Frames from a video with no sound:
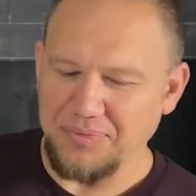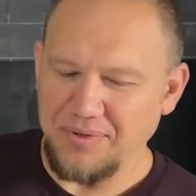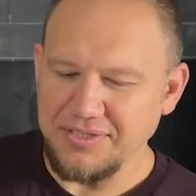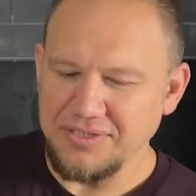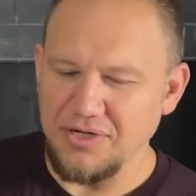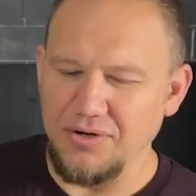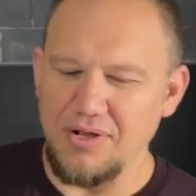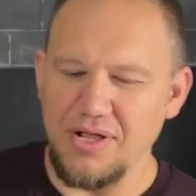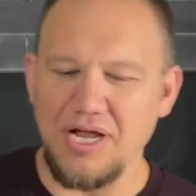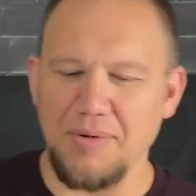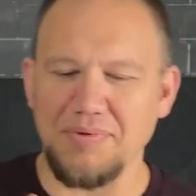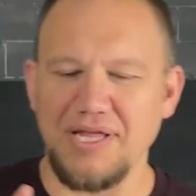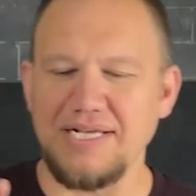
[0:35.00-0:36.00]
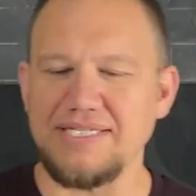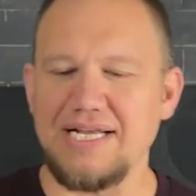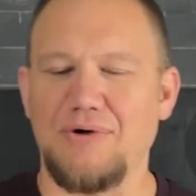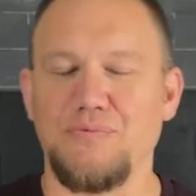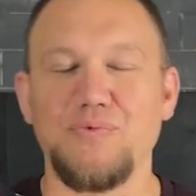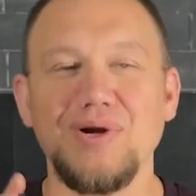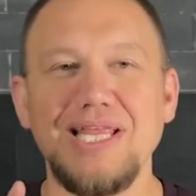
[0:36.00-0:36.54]
So a couple things that I
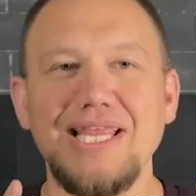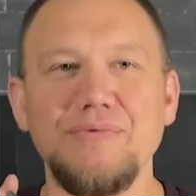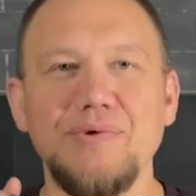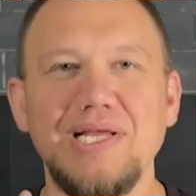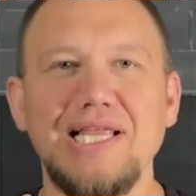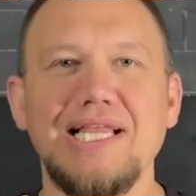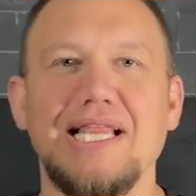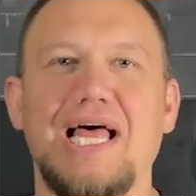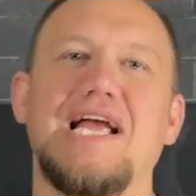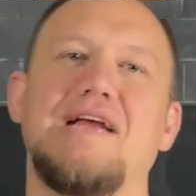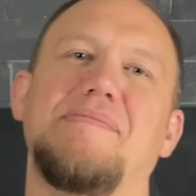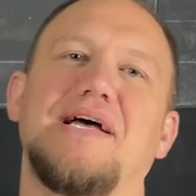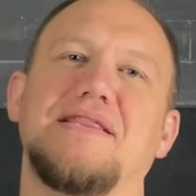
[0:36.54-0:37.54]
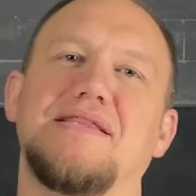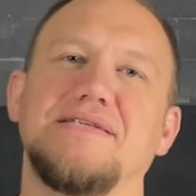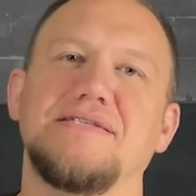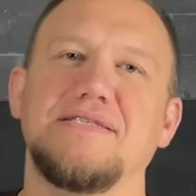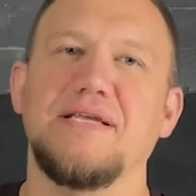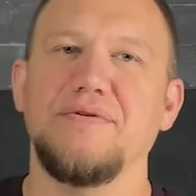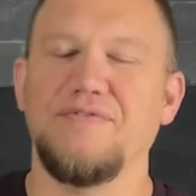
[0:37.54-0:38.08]
really like about
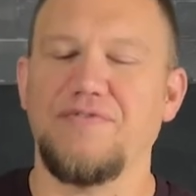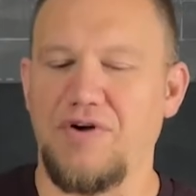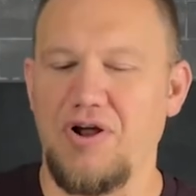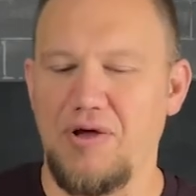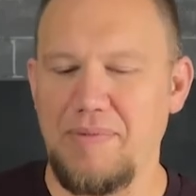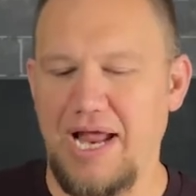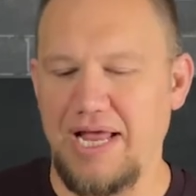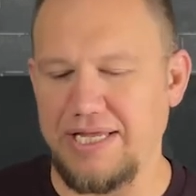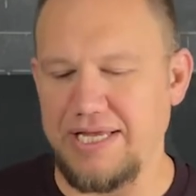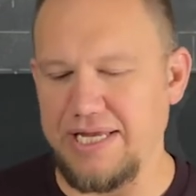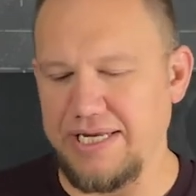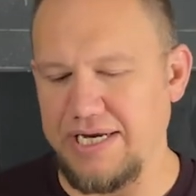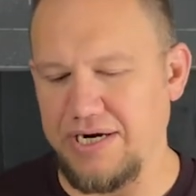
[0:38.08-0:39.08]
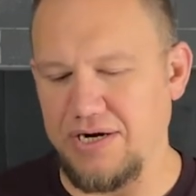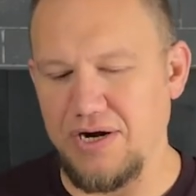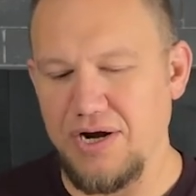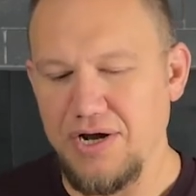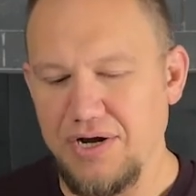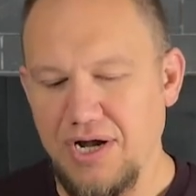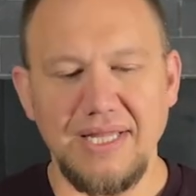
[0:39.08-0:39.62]
this from Alien Gear
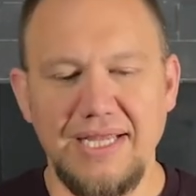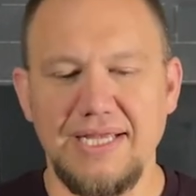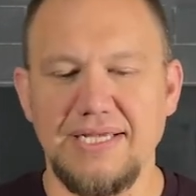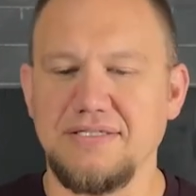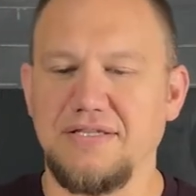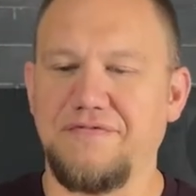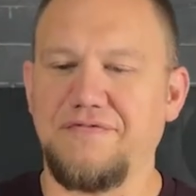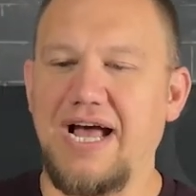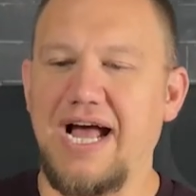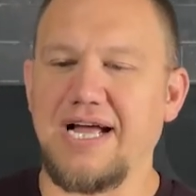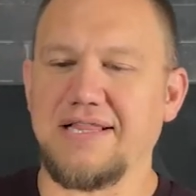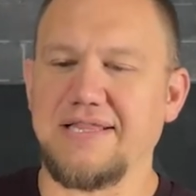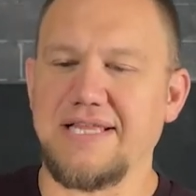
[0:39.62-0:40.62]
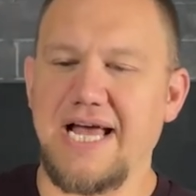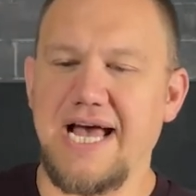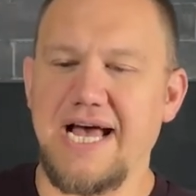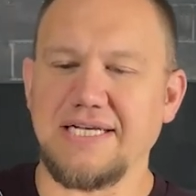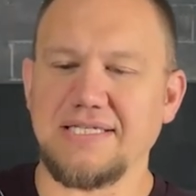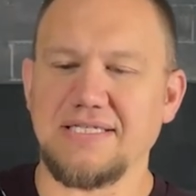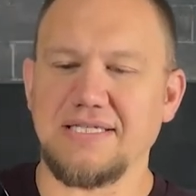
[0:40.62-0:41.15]
is the fact
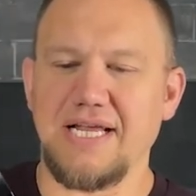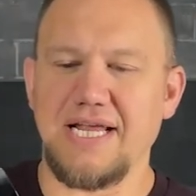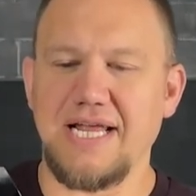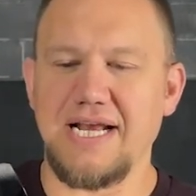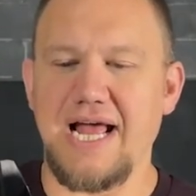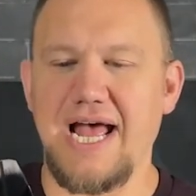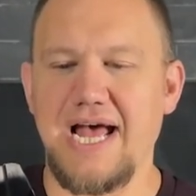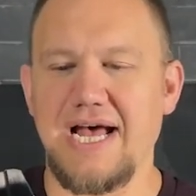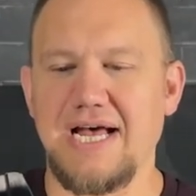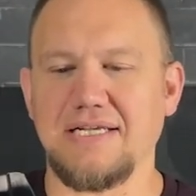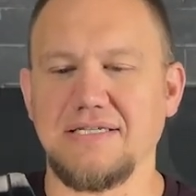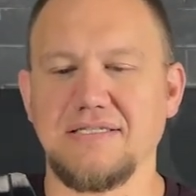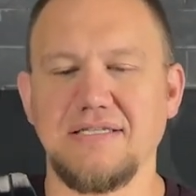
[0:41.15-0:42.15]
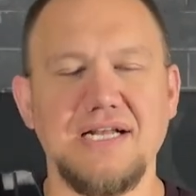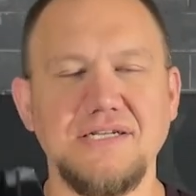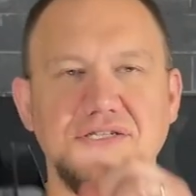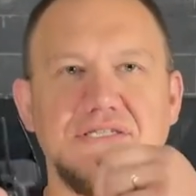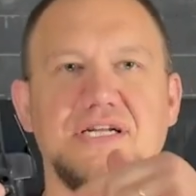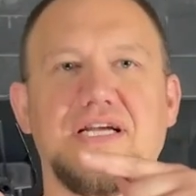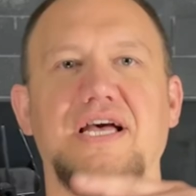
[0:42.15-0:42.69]
that it has not
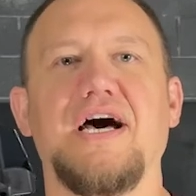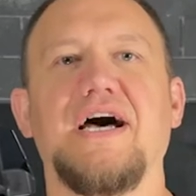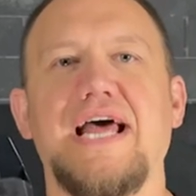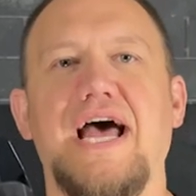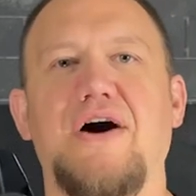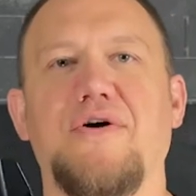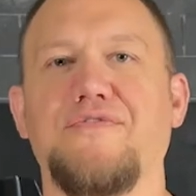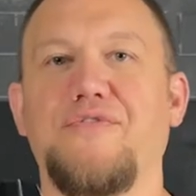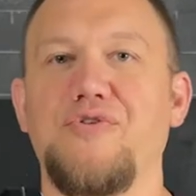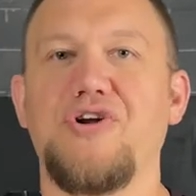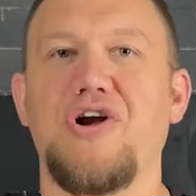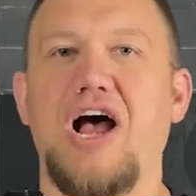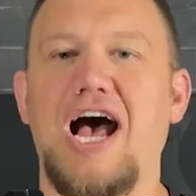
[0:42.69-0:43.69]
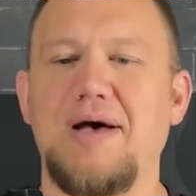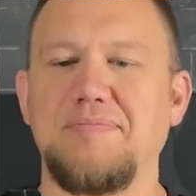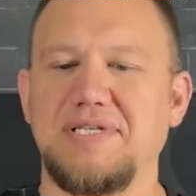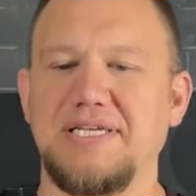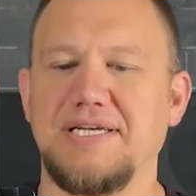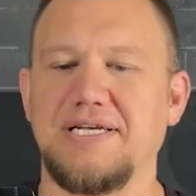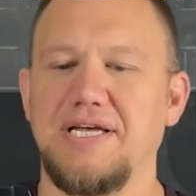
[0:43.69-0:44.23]
just a cutout for your
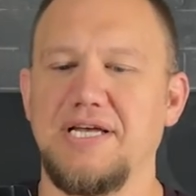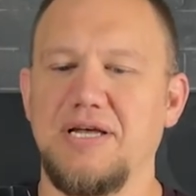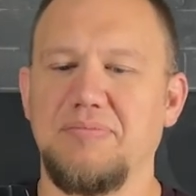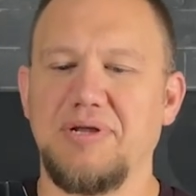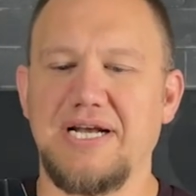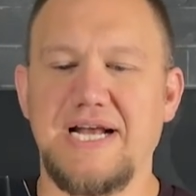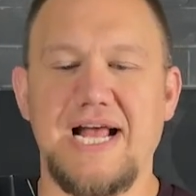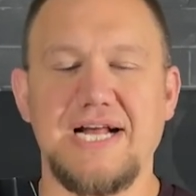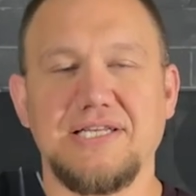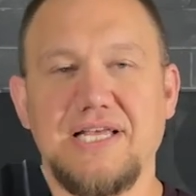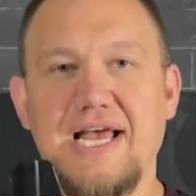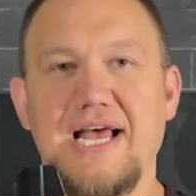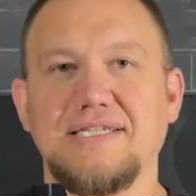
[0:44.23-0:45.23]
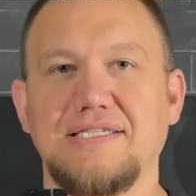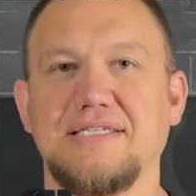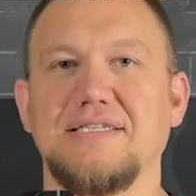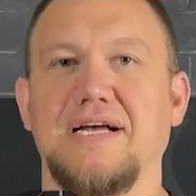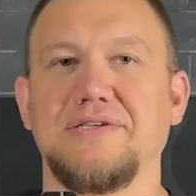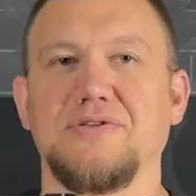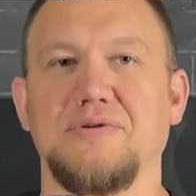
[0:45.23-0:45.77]
optic, but it actually has this
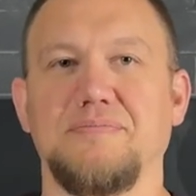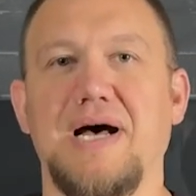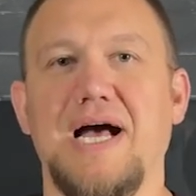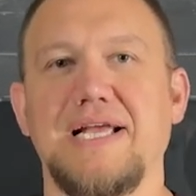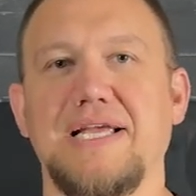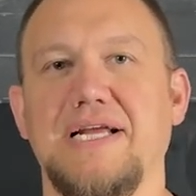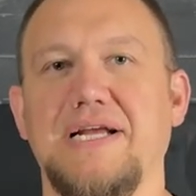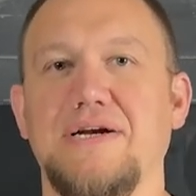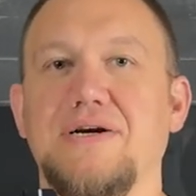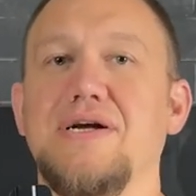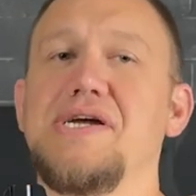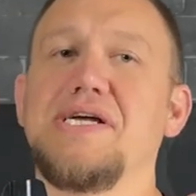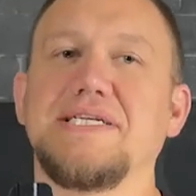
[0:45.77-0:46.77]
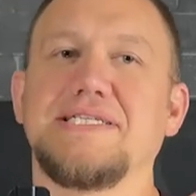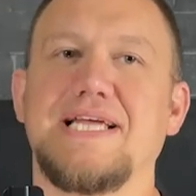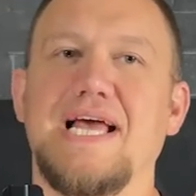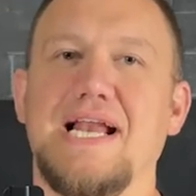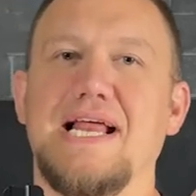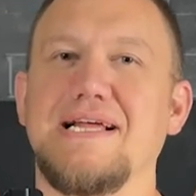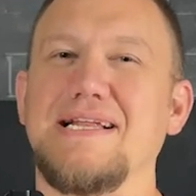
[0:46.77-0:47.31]
nice little pocket here to
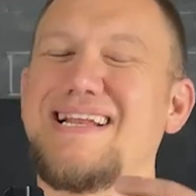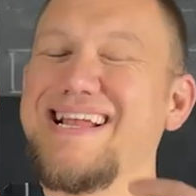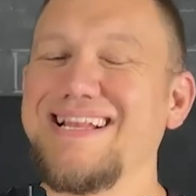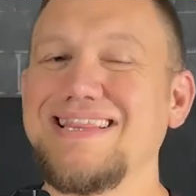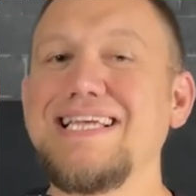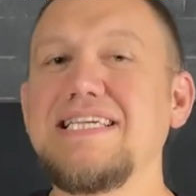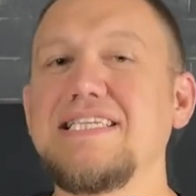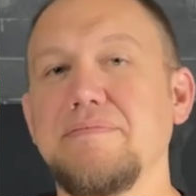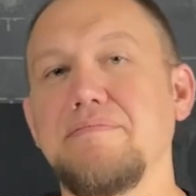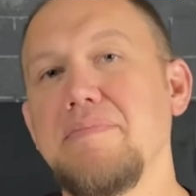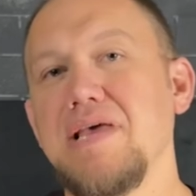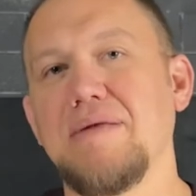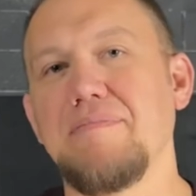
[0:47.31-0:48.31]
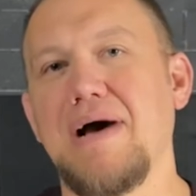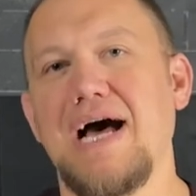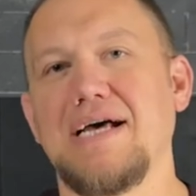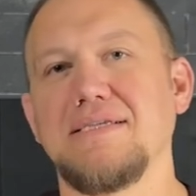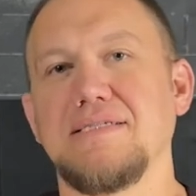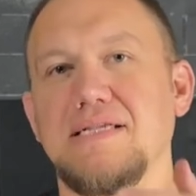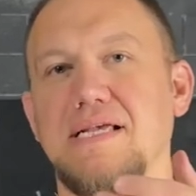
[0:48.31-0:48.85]
kind of at least
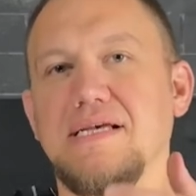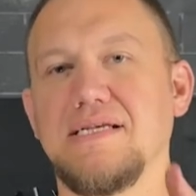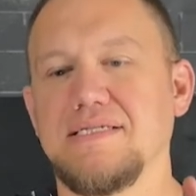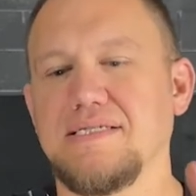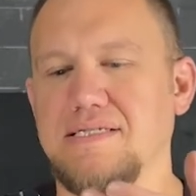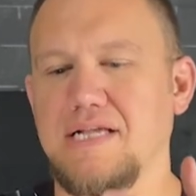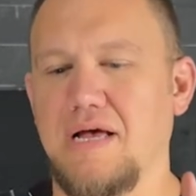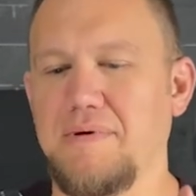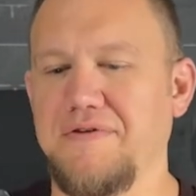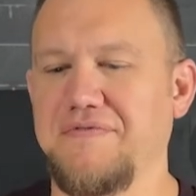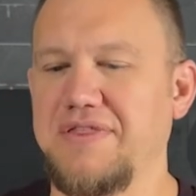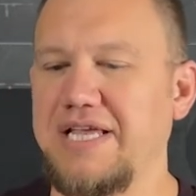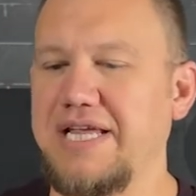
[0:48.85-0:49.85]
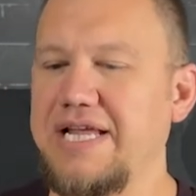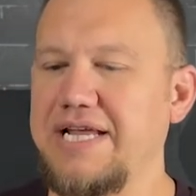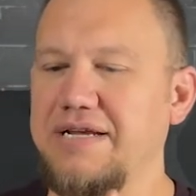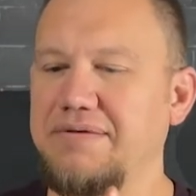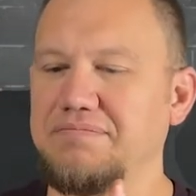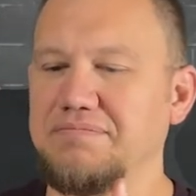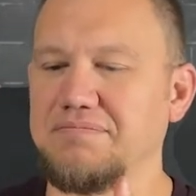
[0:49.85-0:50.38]
minimize some of
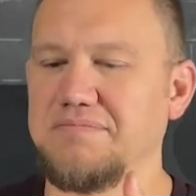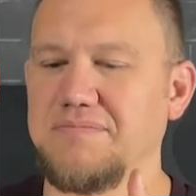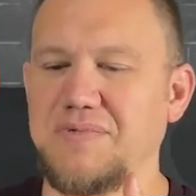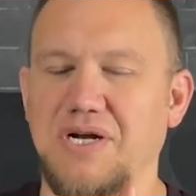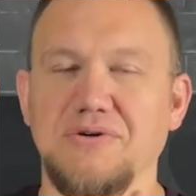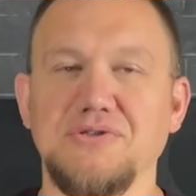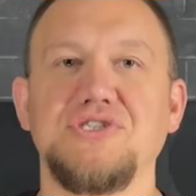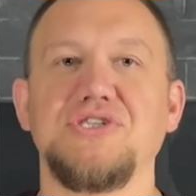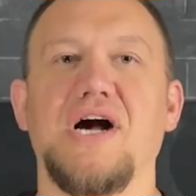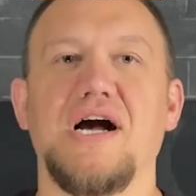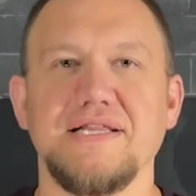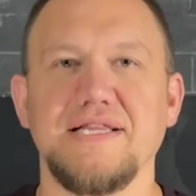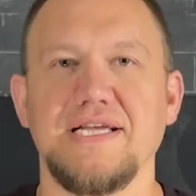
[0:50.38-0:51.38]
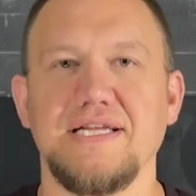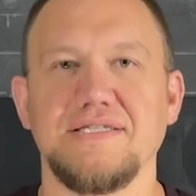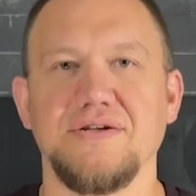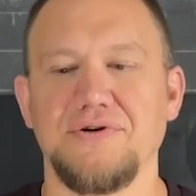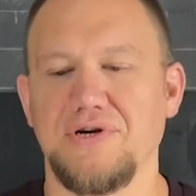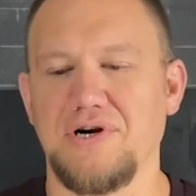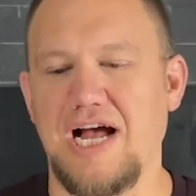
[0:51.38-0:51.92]
the, you know, junk that gets
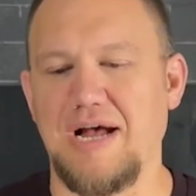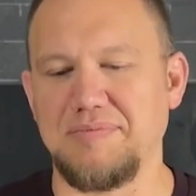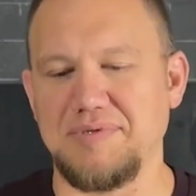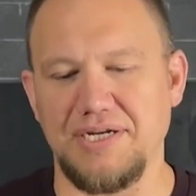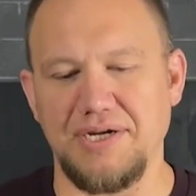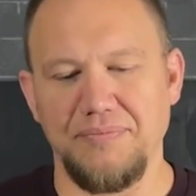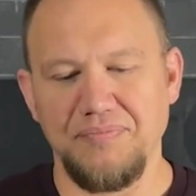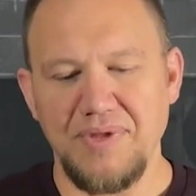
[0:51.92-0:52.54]
on your optic.